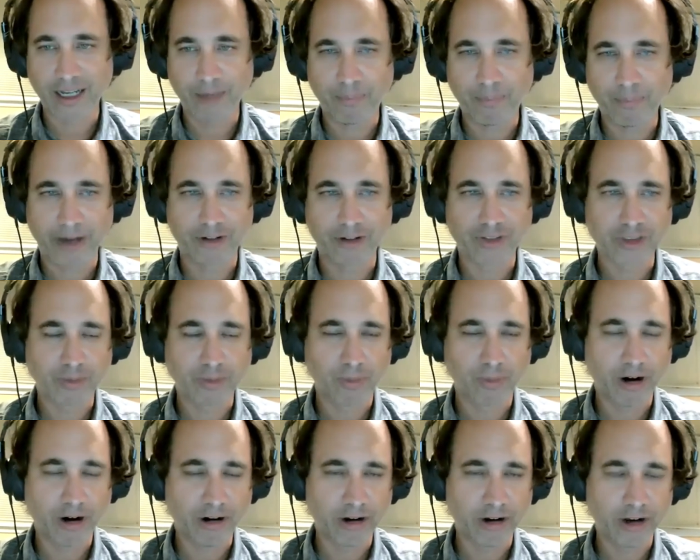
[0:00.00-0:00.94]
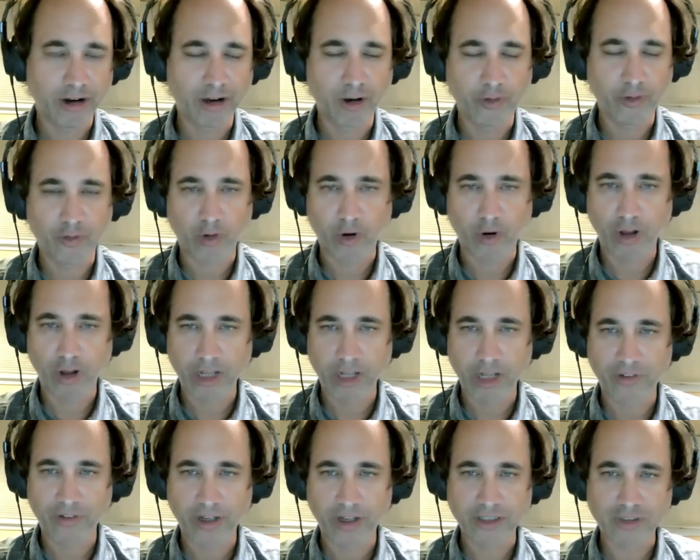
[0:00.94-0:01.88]
a better tomorrow for all
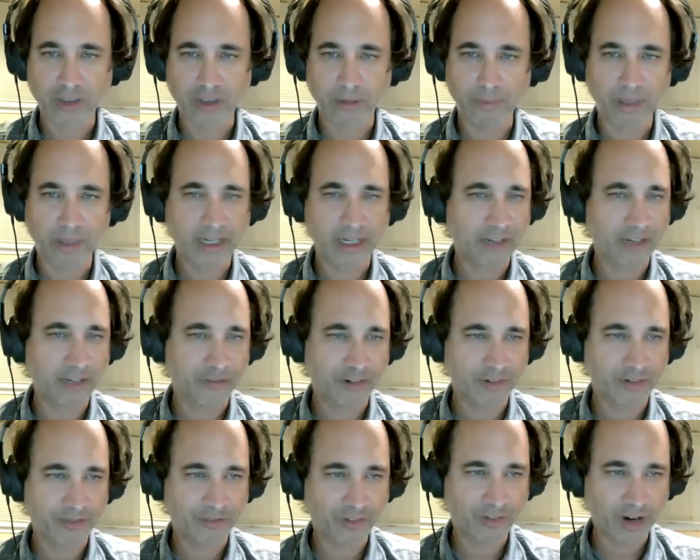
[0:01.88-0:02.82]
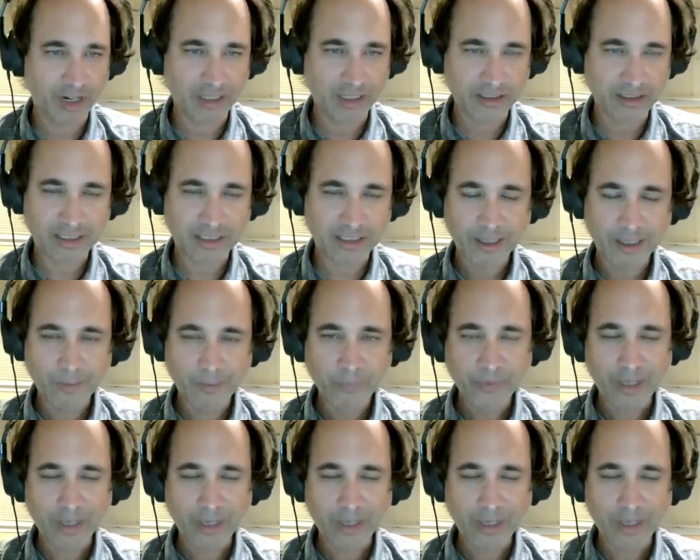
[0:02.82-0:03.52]
of us on many different fronts.